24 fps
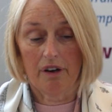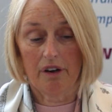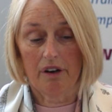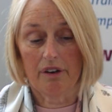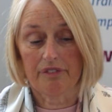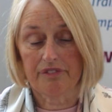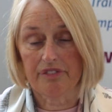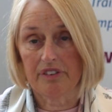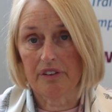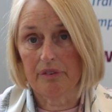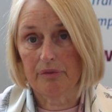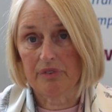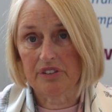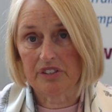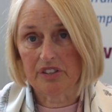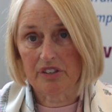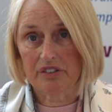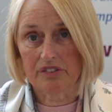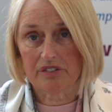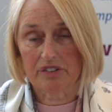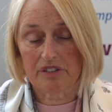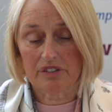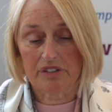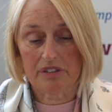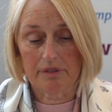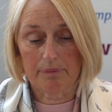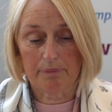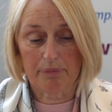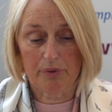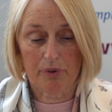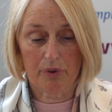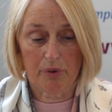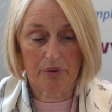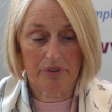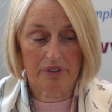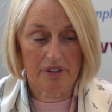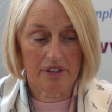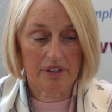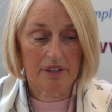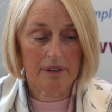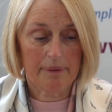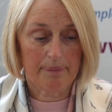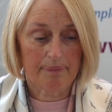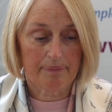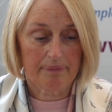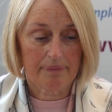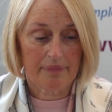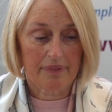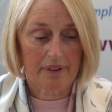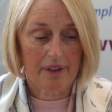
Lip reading: of the redundant employee.